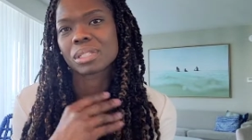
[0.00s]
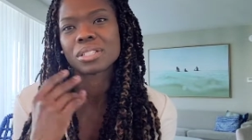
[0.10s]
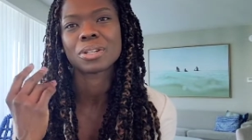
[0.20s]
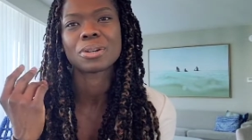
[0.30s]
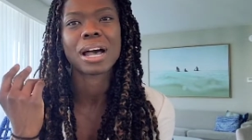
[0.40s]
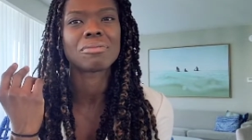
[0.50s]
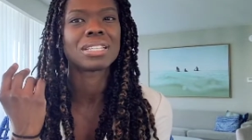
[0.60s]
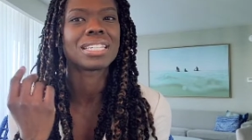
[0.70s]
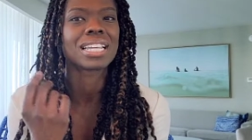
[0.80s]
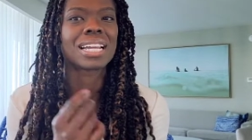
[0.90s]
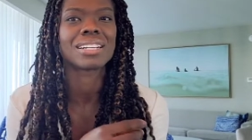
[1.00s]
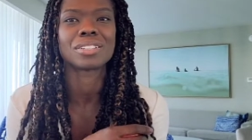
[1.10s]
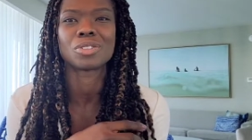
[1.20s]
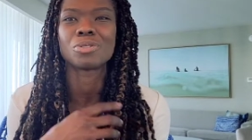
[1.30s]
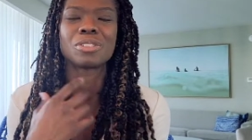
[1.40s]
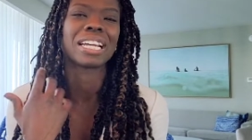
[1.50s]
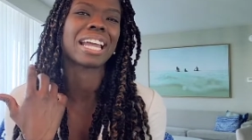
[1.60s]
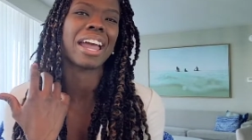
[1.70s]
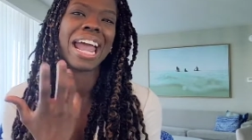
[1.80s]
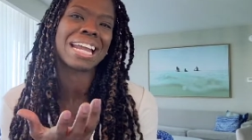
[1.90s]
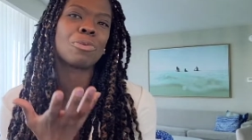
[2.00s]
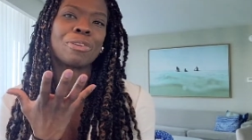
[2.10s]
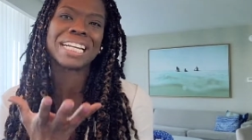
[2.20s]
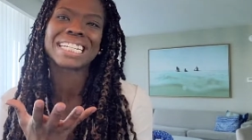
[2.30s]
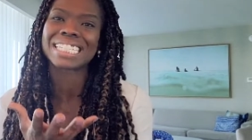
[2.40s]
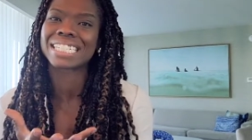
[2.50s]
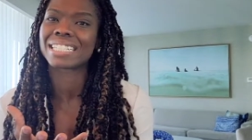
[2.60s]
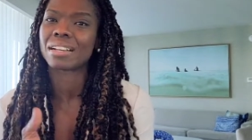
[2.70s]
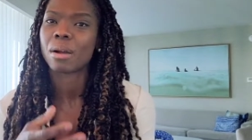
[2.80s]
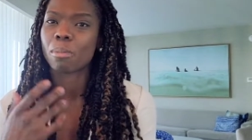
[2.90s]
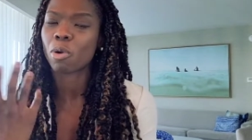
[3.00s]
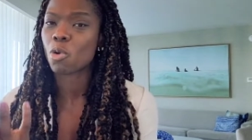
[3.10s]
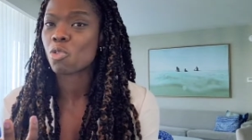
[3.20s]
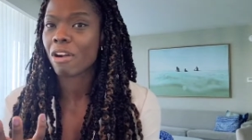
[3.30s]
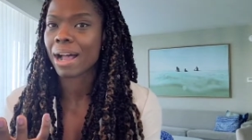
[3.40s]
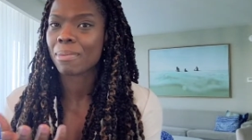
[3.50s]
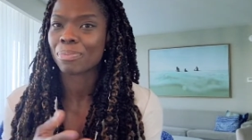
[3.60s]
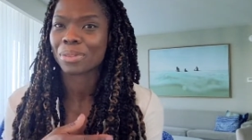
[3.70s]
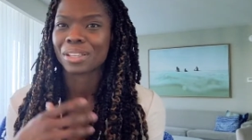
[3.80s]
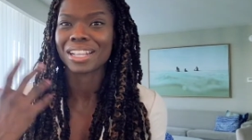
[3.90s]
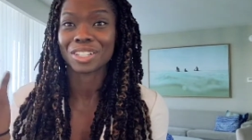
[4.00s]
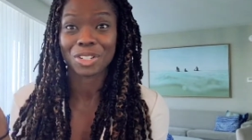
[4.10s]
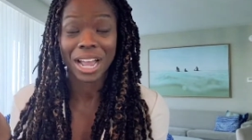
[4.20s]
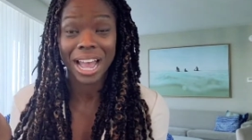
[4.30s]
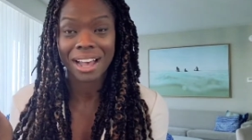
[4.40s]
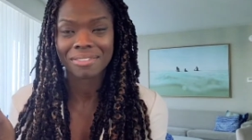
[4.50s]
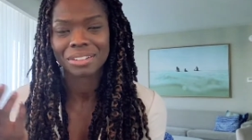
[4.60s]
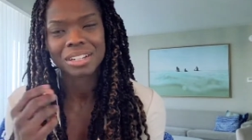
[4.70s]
you know, I would say do like an eight weeks program that you have